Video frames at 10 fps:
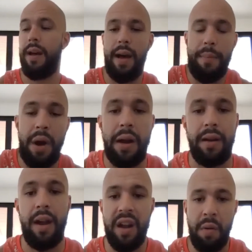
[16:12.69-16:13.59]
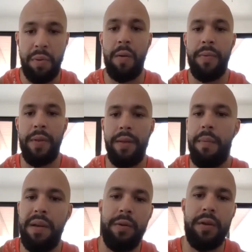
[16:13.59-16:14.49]
a common problem that
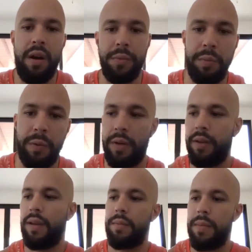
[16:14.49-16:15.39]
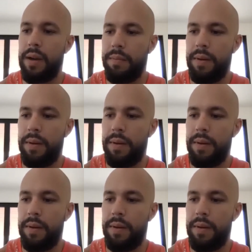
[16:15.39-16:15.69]
people come to me with, like my